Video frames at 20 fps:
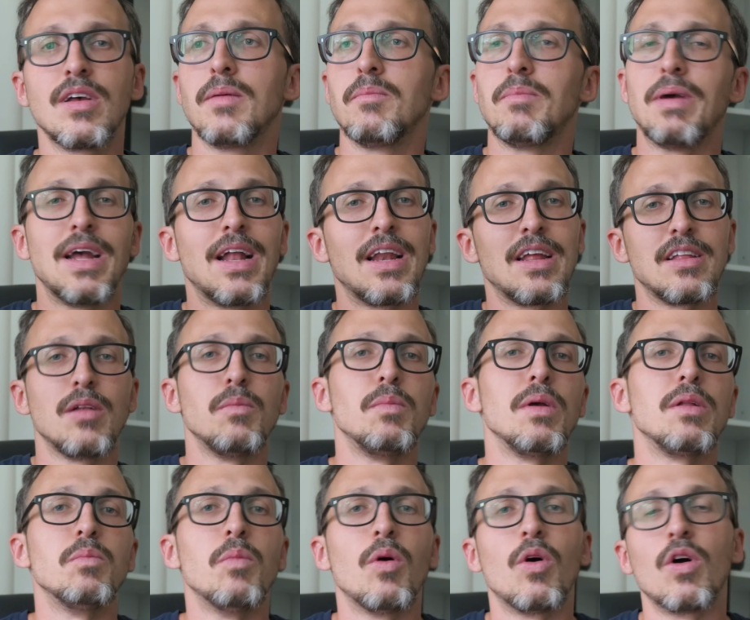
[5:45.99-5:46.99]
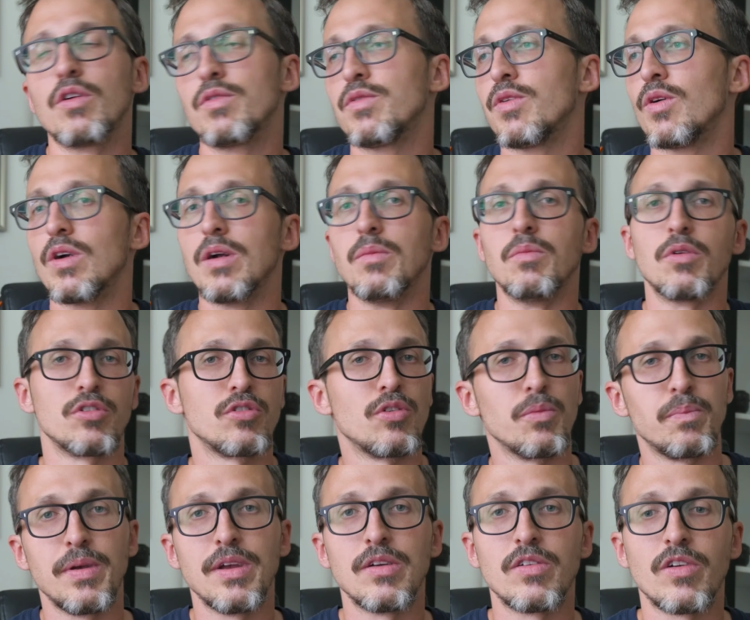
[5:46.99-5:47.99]
pay a little bit more for a more
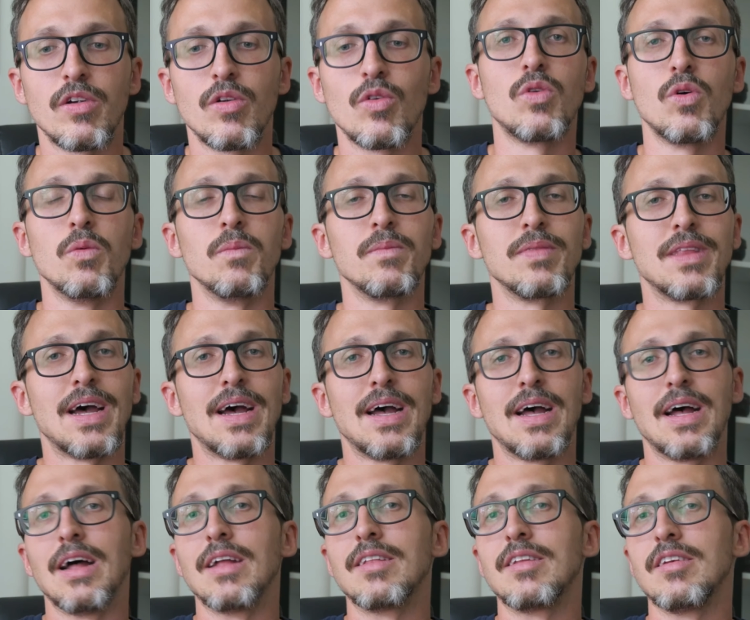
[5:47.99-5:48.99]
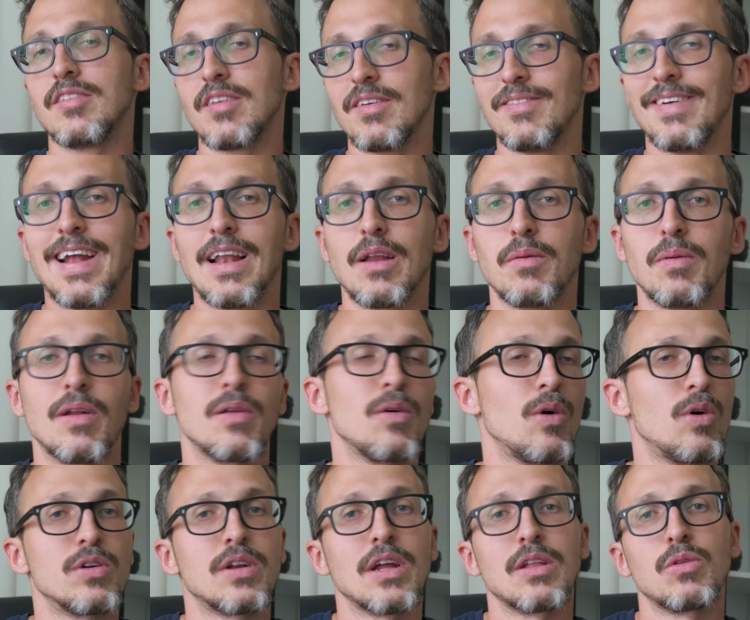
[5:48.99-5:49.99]
superior room that is available
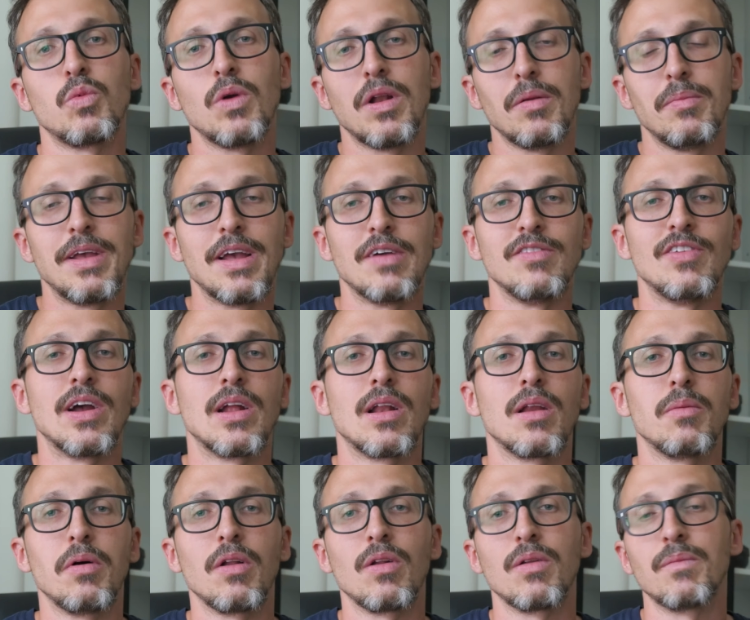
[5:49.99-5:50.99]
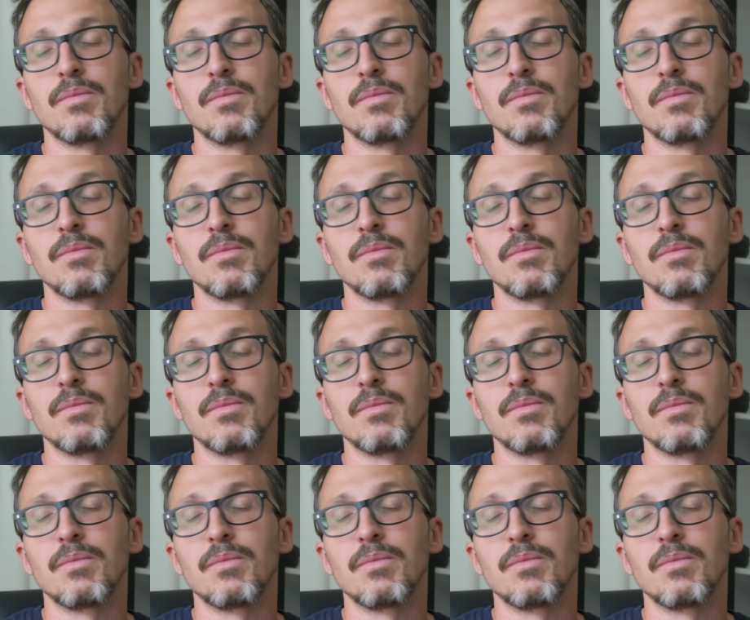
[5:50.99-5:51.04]
or that will be available.